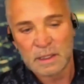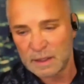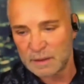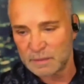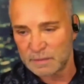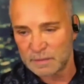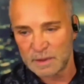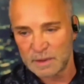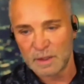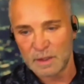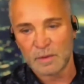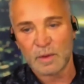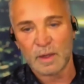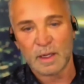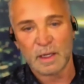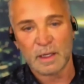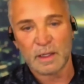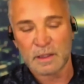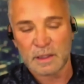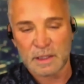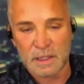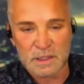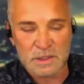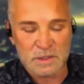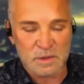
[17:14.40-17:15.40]
And, while
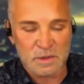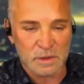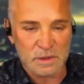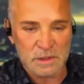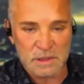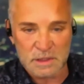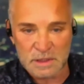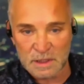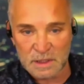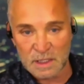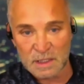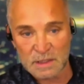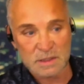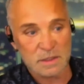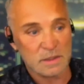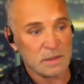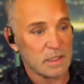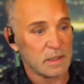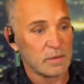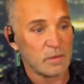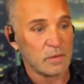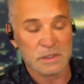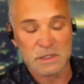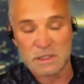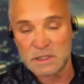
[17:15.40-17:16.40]
other kids are watching the cartoons,
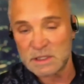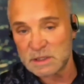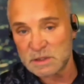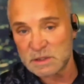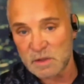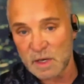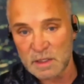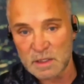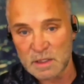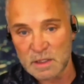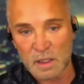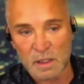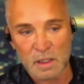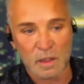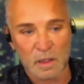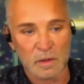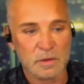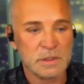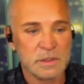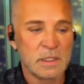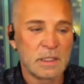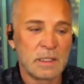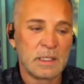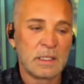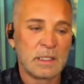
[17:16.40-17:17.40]
I'm watching these great docos.